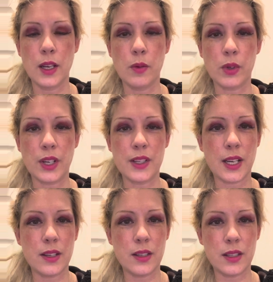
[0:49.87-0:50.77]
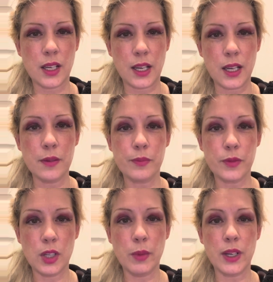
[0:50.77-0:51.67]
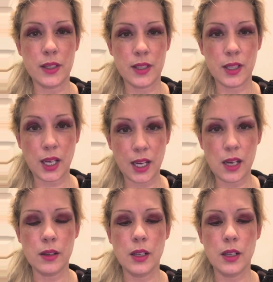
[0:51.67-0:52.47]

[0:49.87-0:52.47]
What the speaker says: when I say see, you might see